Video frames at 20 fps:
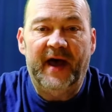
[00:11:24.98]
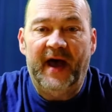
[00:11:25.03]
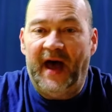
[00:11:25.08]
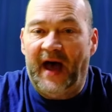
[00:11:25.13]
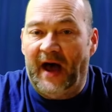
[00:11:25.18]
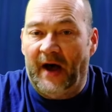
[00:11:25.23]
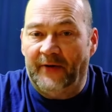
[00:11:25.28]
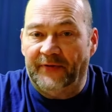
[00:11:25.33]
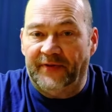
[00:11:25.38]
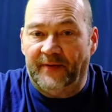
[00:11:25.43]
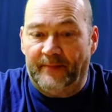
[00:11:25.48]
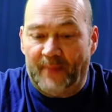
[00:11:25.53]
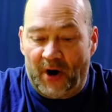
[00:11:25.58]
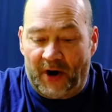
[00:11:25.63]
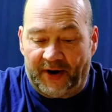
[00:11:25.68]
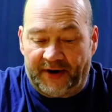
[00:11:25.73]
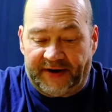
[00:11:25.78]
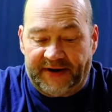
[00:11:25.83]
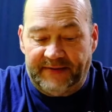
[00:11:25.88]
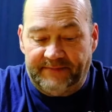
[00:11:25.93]
how the
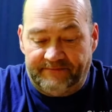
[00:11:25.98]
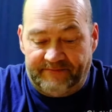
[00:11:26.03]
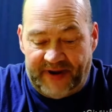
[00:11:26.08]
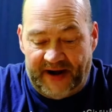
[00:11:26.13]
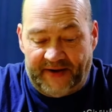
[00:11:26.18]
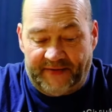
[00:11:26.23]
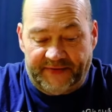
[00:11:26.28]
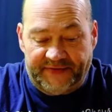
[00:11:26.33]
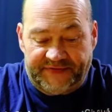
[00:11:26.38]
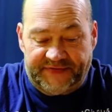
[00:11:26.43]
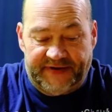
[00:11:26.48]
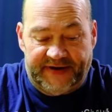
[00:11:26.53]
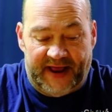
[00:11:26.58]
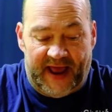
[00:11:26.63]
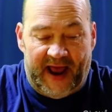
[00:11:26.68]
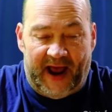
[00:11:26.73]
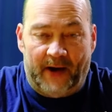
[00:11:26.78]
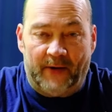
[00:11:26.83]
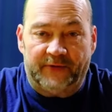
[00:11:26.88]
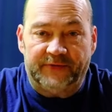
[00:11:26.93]
market bears it
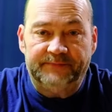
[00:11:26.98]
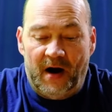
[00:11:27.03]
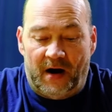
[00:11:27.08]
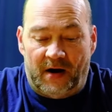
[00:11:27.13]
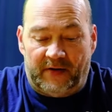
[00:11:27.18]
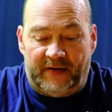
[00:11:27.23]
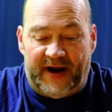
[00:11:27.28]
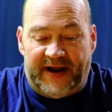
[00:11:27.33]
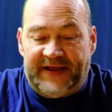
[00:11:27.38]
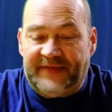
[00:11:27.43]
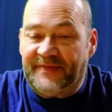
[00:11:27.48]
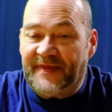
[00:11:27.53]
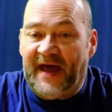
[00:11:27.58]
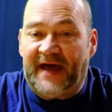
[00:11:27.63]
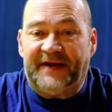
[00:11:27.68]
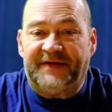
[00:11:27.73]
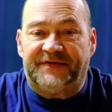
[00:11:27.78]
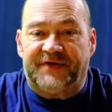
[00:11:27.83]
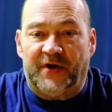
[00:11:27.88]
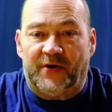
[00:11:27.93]
out. All right,
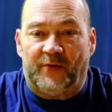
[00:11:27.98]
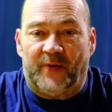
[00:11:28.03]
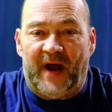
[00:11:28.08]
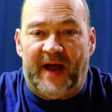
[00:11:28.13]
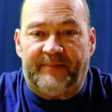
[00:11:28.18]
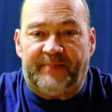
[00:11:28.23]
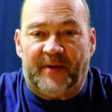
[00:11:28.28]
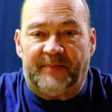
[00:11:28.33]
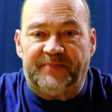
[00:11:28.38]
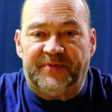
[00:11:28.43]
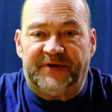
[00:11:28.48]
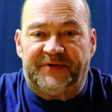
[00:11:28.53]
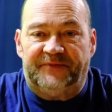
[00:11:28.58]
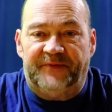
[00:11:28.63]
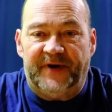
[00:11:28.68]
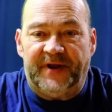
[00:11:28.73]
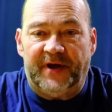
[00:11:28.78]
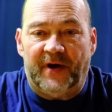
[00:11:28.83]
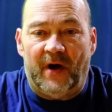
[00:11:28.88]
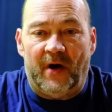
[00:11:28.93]
that is going to wrap up this
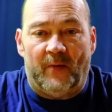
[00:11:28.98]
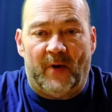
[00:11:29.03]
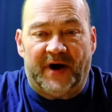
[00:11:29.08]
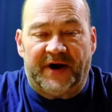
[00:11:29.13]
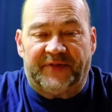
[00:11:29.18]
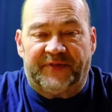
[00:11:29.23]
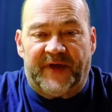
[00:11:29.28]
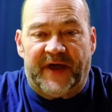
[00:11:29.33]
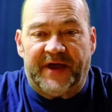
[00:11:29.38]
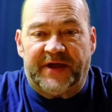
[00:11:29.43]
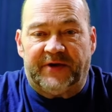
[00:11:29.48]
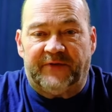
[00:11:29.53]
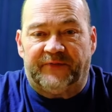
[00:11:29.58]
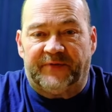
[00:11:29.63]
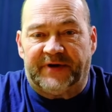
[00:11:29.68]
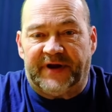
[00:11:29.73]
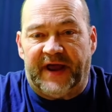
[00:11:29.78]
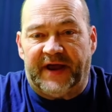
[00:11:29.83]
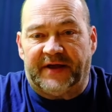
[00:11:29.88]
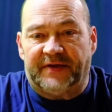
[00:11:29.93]
video. I want to thank you
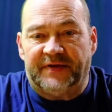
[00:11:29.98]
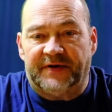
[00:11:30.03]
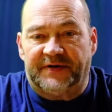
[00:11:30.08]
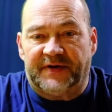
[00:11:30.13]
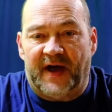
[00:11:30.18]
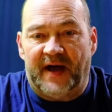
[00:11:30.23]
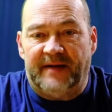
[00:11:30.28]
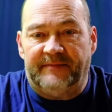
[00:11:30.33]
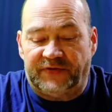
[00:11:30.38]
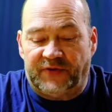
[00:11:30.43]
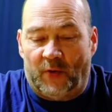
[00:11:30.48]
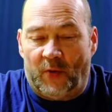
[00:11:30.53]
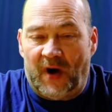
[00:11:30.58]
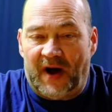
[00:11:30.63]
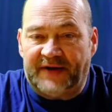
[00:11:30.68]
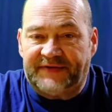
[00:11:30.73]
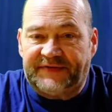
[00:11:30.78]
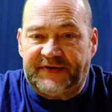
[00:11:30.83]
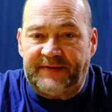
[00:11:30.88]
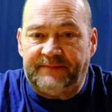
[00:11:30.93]
for taking the time to
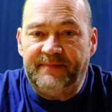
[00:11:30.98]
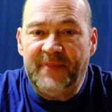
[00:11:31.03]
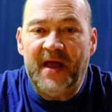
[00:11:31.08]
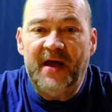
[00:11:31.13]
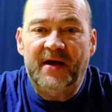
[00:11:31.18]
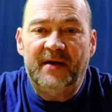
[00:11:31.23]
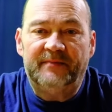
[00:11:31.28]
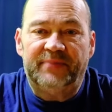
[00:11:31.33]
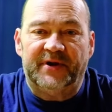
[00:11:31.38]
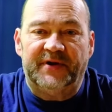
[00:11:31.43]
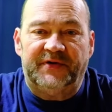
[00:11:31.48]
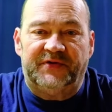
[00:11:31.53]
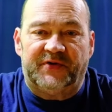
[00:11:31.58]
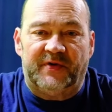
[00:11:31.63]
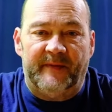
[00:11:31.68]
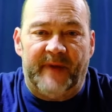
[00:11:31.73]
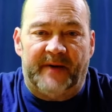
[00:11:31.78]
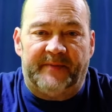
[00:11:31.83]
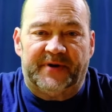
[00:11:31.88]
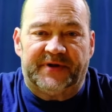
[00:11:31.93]
watch it. Please
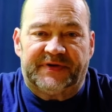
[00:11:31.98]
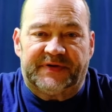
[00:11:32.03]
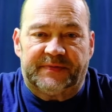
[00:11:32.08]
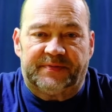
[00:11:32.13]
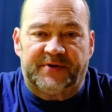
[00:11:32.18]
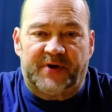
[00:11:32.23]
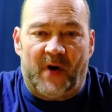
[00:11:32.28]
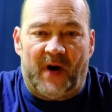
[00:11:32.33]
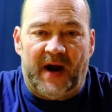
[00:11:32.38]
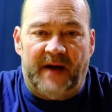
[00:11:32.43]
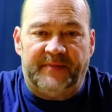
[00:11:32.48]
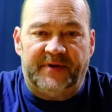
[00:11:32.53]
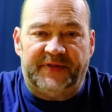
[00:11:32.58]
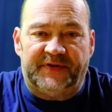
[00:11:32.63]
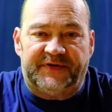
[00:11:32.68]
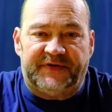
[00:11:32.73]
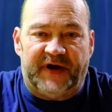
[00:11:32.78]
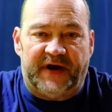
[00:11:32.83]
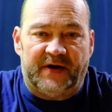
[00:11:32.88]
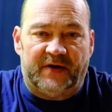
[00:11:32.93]
remember to subscribe to
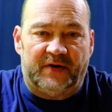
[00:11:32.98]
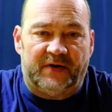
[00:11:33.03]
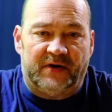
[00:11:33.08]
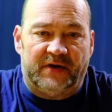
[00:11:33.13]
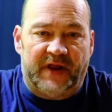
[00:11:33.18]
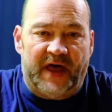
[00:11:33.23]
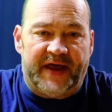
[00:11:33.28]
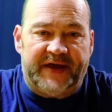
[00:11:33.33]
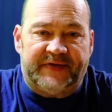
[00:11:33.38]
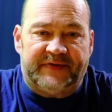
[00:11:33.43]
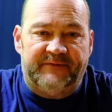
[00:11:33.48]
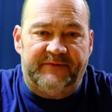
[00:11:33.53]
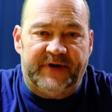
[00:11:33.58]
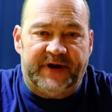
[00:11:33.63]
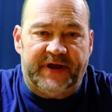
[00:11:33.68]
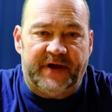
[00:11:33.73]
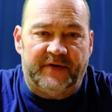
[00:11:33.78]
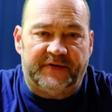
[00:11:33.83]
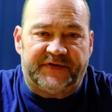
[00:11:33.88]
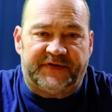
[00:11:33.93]
the channel, like the
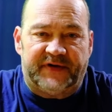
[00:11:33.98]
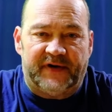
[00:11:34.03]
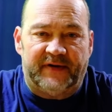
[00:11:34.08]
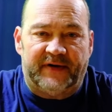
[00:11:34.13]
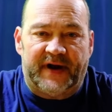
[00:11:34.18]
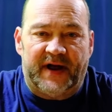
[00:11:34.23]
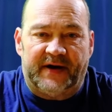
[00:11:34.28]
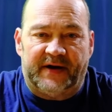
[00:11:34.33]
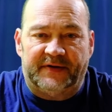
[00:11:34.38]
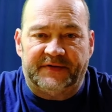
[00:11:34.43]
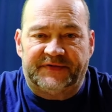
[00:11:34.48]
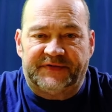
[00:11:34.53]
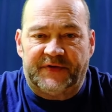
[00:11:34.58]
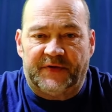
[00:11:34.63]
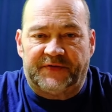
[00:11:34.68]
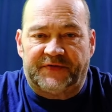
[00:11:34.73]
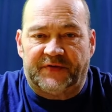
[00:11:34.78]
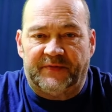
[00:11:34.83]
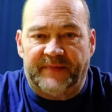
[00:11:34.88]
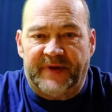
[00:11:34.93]
video, share it out on
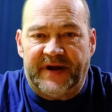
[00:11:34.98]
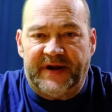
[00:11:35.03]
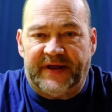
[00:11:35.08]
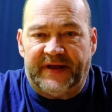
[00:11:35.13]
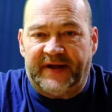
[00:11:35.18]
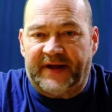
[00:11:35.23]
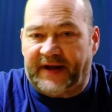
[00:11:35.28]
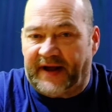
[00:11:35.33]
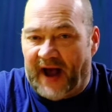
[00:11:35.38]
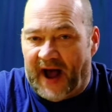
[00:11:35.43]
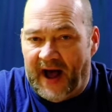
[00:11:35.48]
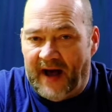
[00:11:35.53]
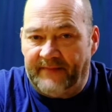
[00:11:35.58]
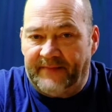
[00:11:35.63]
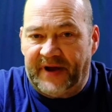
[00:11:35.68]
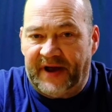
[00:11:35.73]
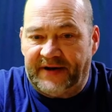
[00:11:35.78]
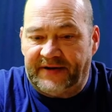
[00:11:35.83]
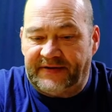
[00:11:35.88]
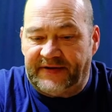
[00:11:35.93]
social media,
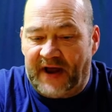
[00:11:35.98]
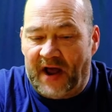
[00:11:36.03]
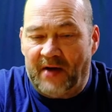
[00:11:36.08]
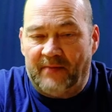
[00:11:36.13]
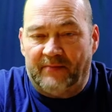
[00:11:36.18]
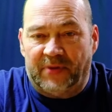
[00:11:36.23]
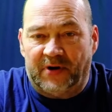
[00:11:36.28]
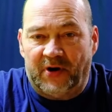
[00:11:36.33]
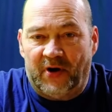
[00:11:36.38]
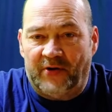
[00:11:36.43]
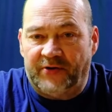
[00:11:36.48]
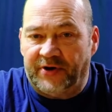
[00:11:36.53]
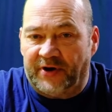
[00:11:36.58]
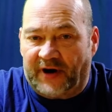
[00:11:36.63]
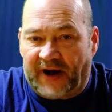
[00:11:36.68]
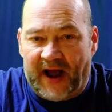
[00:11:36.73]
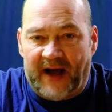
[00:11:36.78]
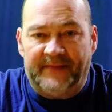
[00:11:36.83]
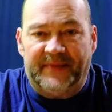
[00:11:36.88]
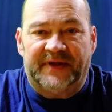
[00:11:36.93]
comment down below. Your
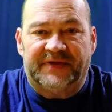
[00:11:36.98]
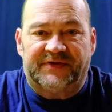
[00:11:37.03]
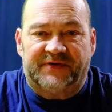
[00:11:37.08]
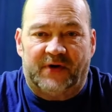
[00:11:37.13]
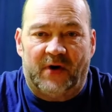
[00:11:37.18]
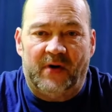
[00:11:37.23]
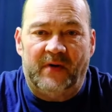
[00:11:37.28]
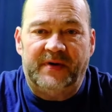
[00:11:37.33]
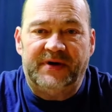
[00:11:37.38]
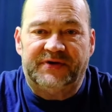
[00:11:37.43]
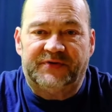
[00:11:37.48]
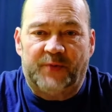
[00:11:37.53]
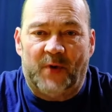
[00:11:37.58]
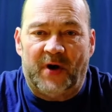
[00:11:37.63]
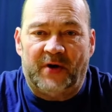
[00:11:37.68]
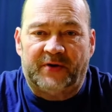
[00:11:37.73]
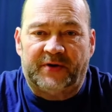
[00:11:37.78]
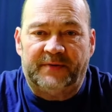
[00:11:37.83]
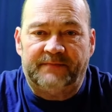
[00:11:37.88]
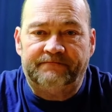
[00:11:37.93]
comments are always
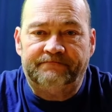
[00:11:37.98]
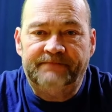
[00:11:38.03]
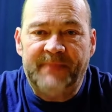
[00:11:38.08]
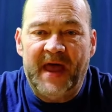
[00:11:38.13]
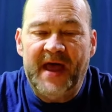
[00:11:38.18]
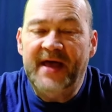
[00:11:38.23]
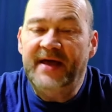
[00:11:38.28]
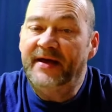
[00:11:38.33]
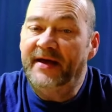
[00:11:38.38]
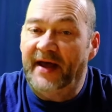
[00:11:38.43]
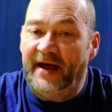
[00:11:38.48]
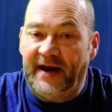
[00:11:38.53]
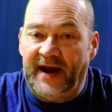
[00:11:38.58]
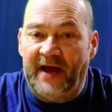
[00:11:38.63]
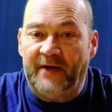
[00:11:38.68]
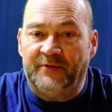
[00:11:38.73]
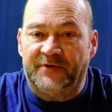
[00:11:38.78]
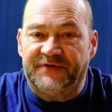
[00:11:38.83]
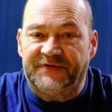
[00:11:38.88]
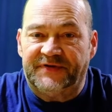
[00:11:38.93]
welcome, and
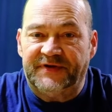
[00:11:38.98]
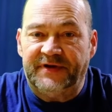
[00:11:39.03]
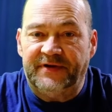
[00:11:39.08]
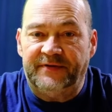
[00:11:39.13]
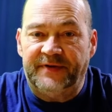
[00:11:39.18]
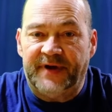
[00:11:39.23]
I will see you